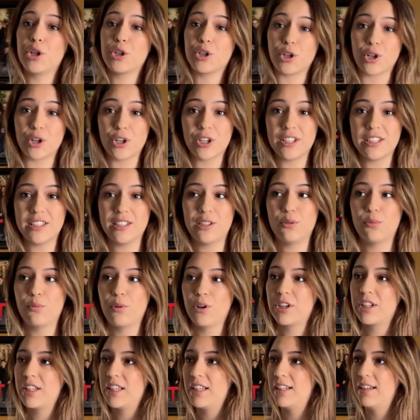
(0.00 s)
currently
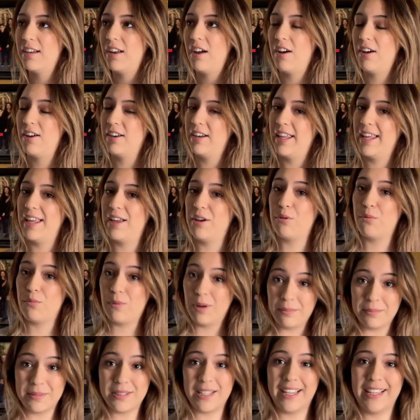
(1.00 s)
working on a
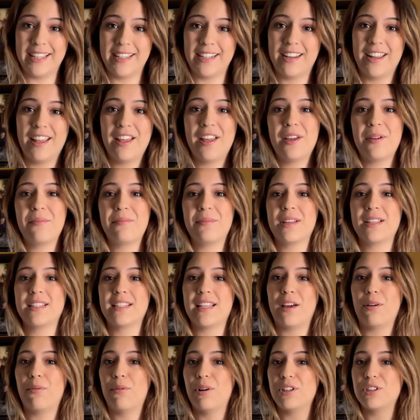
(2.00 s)
website because
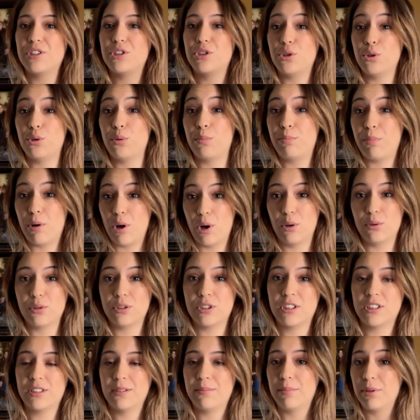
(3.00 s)
I want to
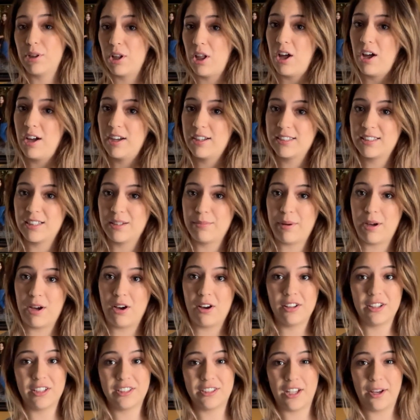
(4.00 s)
post vlogs about
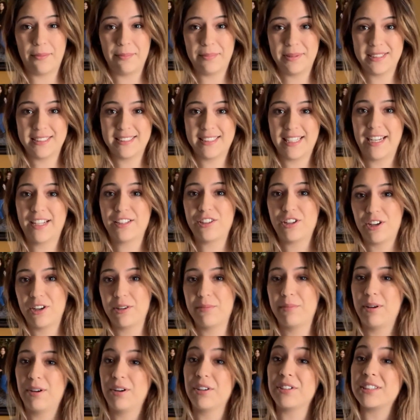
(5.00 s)
all the topics that I
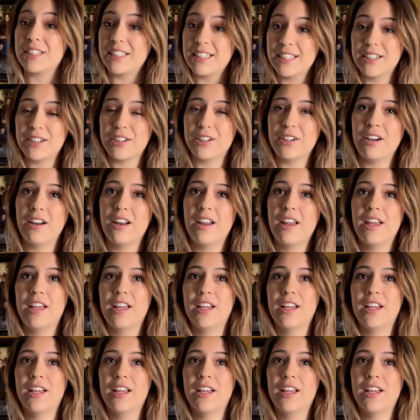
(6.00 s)
talk about on here.